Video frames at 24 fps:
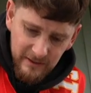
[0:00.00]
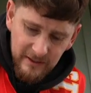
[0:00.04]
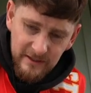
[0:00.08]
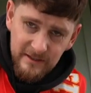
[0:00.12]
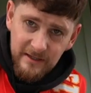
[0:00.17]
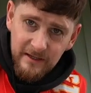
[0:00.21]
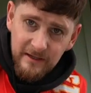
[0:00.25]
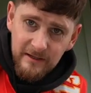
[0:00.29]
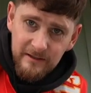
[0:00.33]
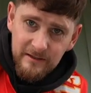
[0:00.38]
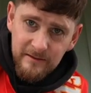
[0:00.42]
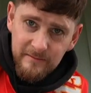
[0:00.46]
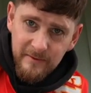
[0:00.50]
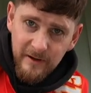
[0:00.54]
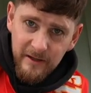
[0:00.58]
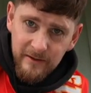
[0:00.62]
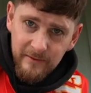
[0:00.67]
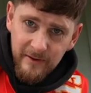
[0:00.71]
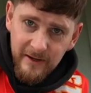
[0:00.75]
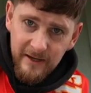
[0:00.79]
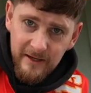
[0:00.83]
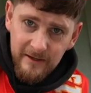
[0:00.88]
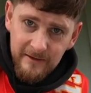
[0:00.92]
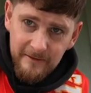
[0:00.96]
these things, by the
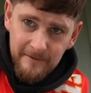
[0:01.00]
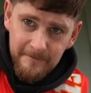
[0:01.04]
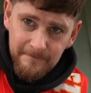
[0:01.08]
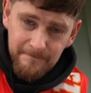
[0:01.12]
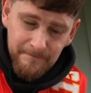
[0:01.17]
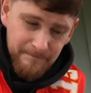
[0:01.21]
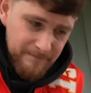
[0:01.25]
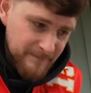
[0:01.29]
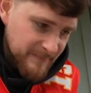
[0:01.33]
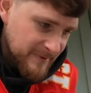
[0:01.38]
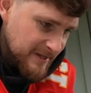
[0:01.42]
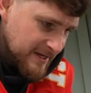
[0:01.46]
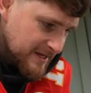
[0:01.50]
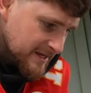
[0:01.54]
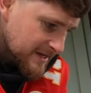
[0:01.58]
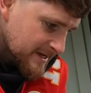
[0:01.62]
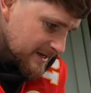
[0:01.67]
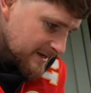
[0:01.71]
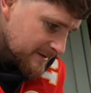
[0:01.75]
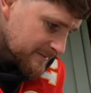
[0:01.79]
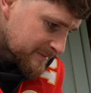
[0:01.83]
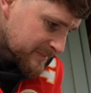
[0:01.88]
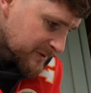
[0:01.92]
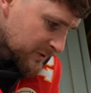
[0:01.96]
way.
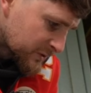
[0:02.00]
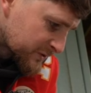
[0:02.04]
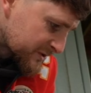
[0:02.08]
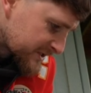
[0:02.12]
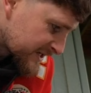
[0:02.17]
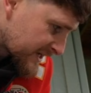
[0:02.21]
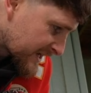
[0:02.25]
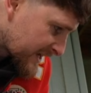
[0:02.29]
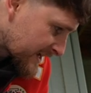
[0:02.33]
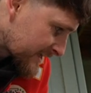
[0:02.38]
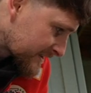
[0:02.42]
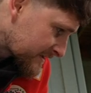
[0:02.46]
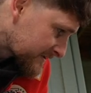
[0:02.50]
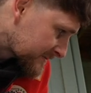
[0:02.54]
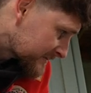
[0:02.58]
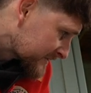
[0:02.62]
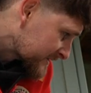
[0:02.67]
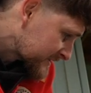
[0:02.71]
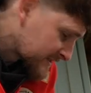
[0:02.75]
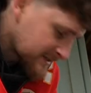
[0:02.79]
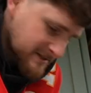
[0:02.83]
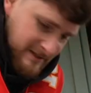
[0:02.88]
Bloody hate them.